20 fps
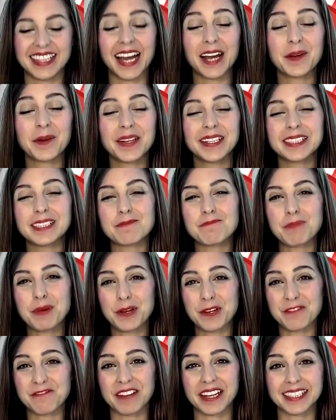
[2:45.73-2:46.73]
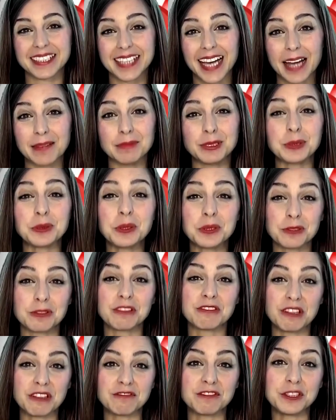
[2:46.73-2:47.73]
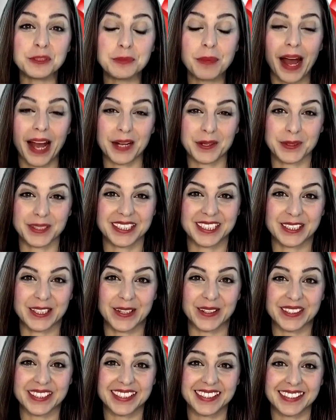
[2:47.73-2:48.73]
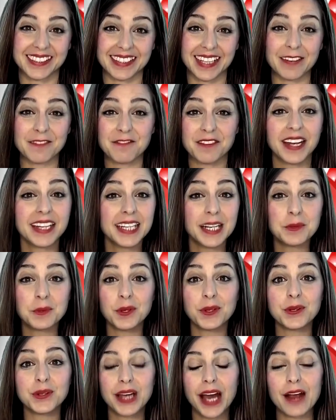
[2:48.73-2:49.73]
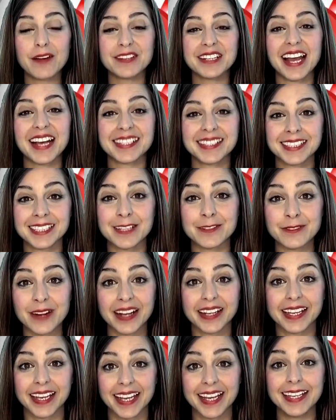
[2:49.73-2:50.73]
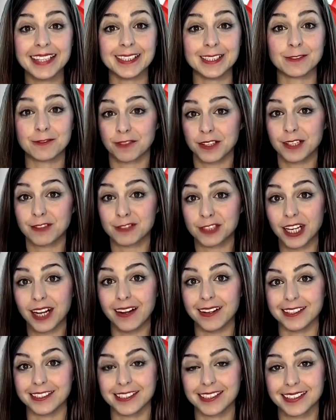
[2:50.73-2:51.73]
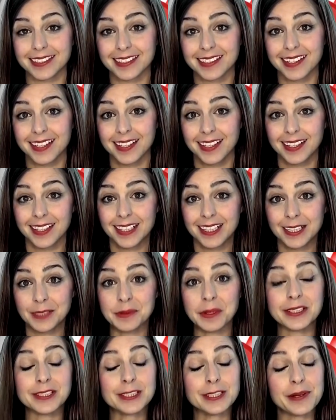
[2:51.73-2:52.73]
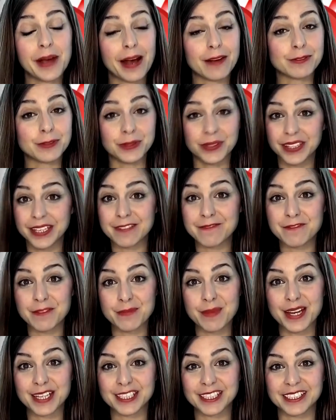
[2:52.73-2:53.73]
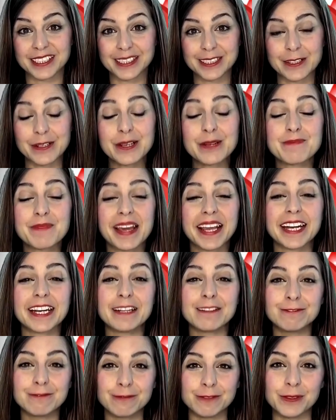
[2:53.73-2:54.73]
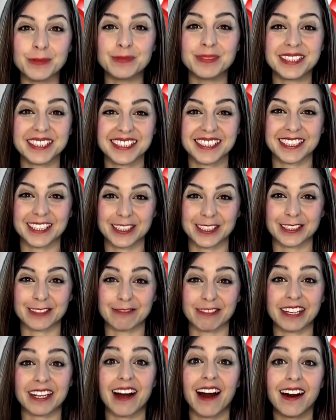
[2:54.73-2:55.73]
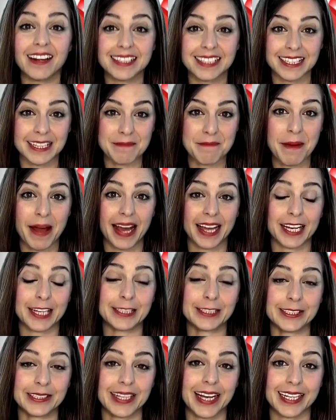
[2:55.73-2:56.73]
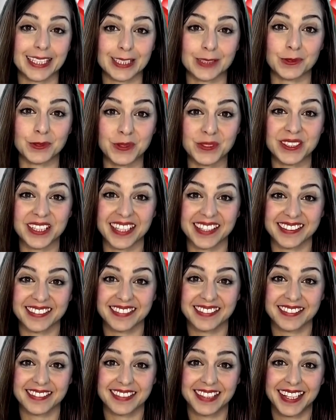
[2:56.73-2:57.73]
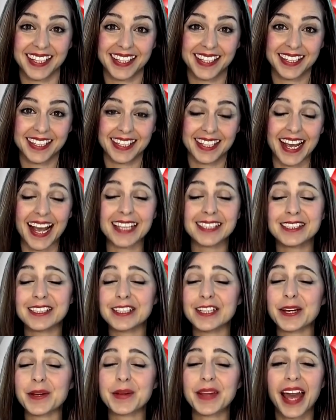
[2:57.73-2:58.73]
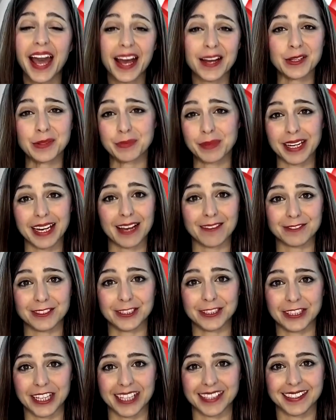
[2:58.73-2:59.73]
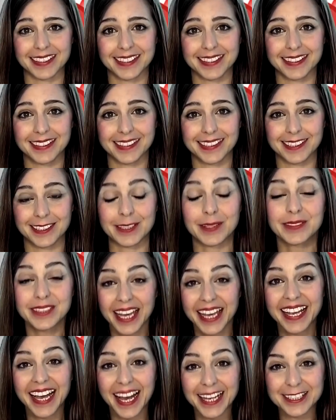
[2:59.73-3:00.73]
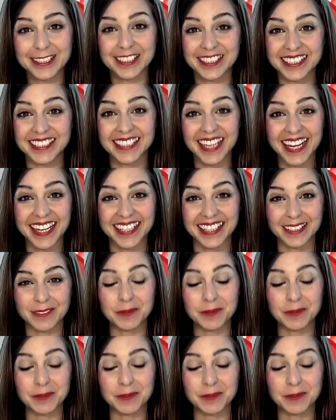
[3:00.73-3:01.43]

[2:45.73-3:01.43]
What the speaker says: Now is the perfect time to order a review pack with Scott and find out what your current SEO ranking is, free of charge. Once you have all the information, you can make an informed decision regarding the package you'd like to order. SEO cannot be left to chance, so take action today